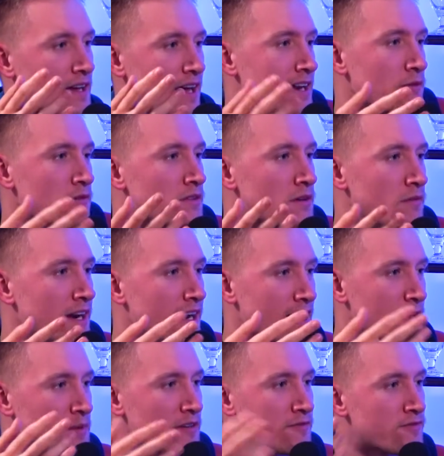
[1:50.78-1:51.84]
anyone that went
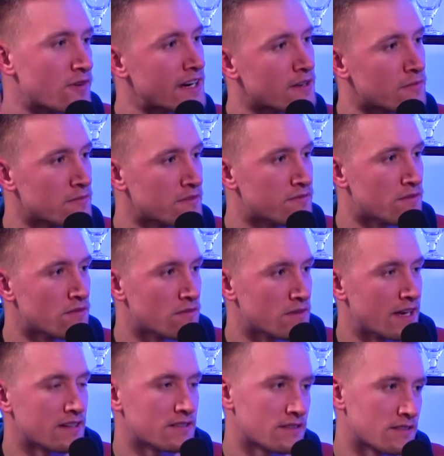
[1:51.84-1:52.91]
had a bit of freedom before
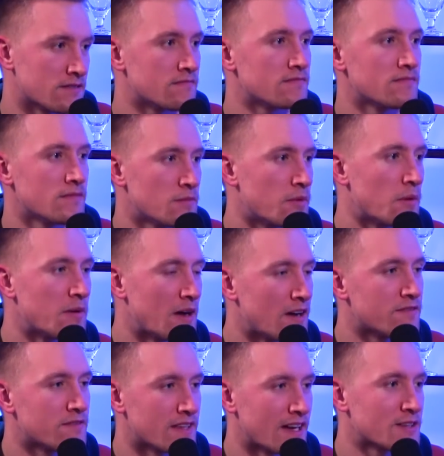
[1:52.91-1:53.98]
they had to prepare
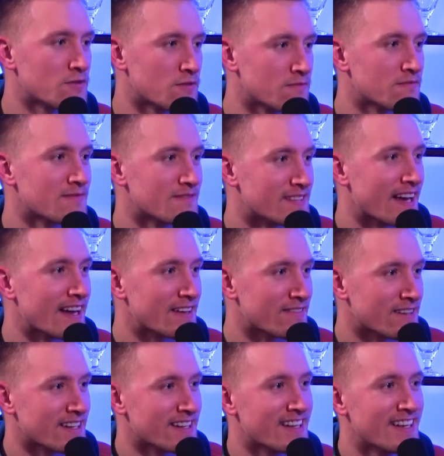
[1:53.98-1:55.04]
for the actual day
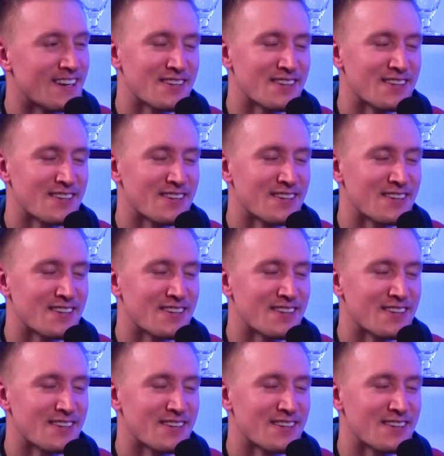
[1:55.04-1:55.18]
event.